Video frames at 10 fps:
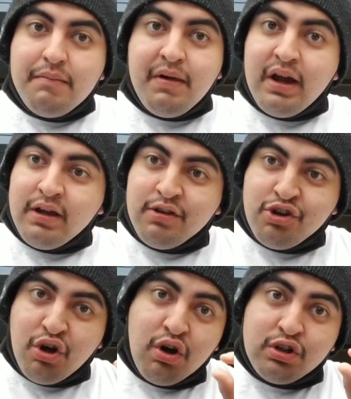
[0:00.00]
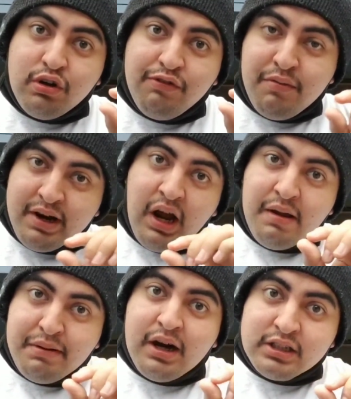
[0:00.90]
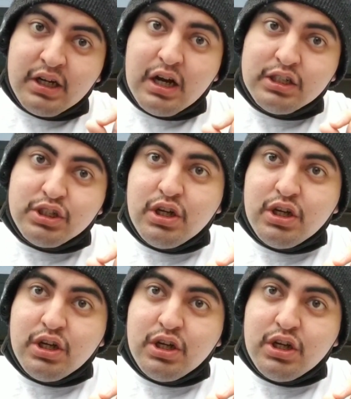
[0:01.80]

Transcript: my charger for my iPod Touch,